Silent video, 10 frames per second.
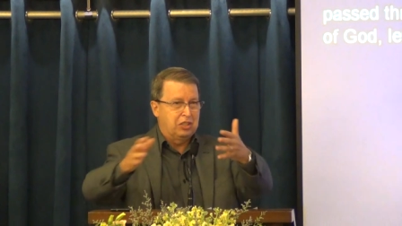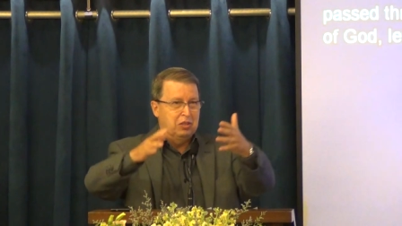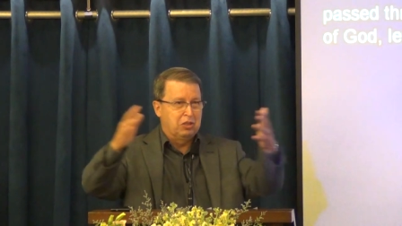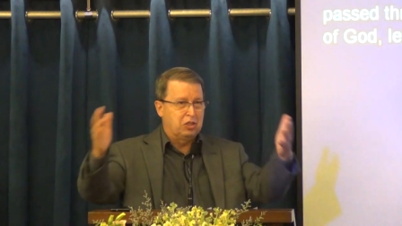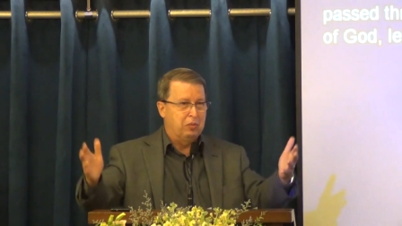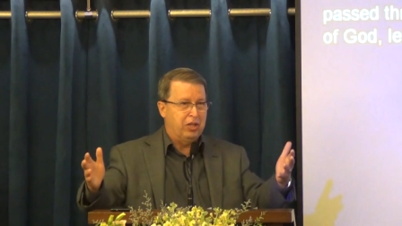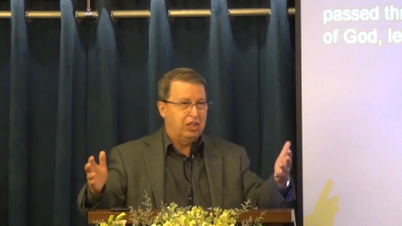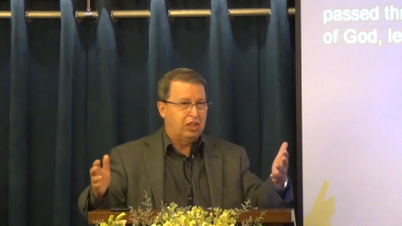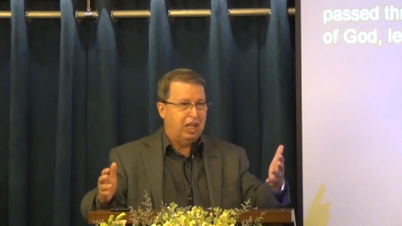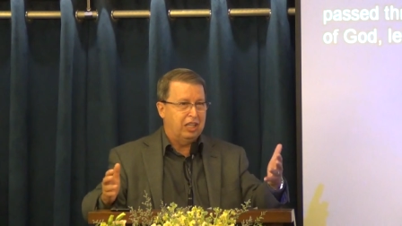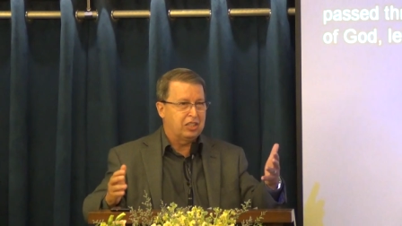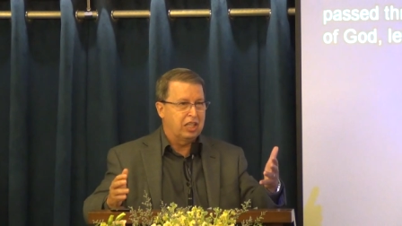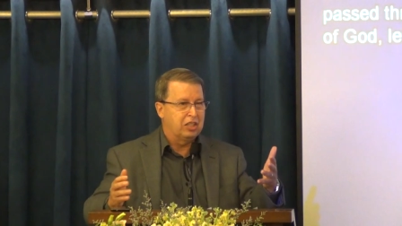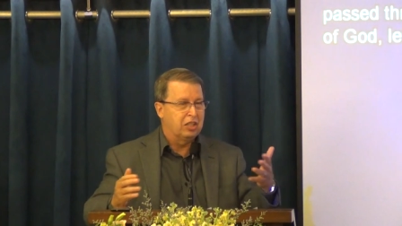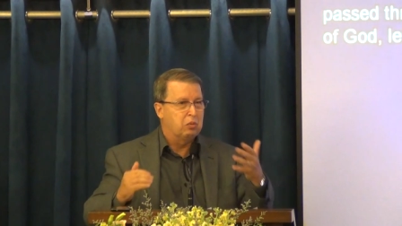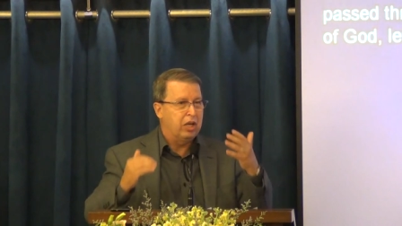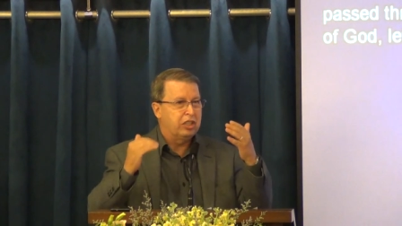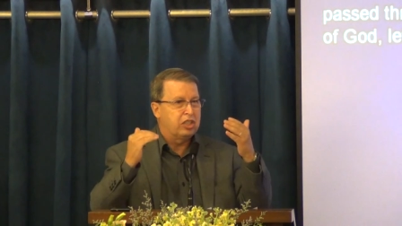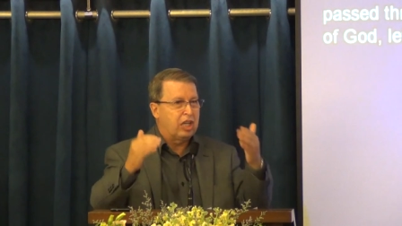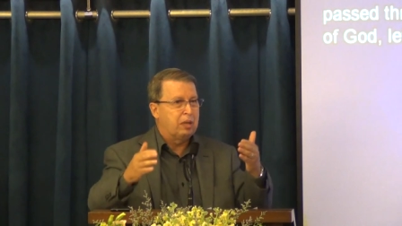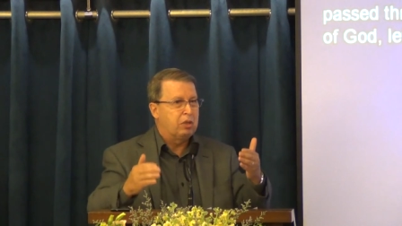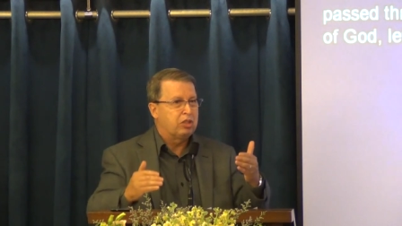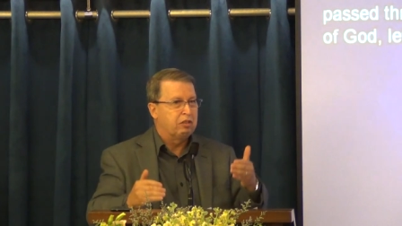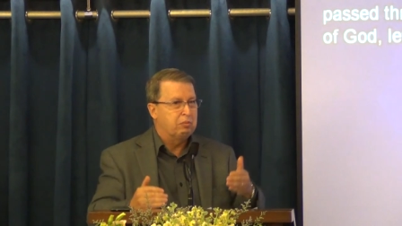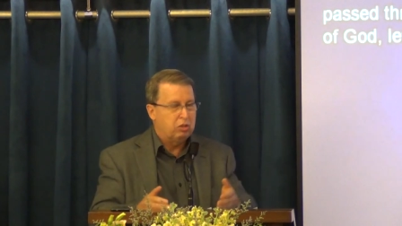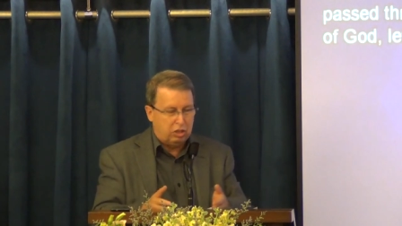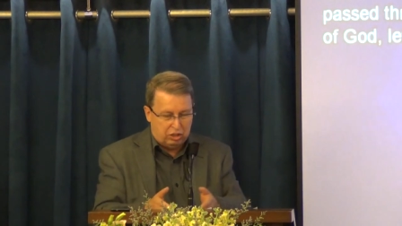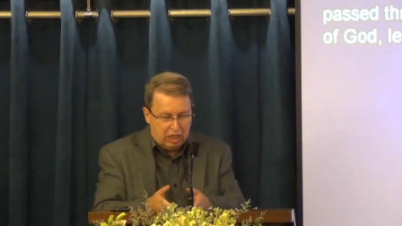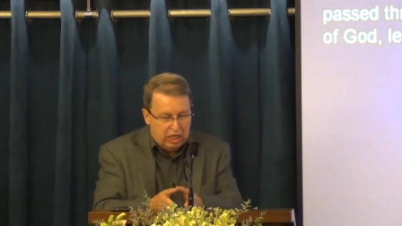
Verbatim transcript: you know, so many things, and we are disciples of Moses.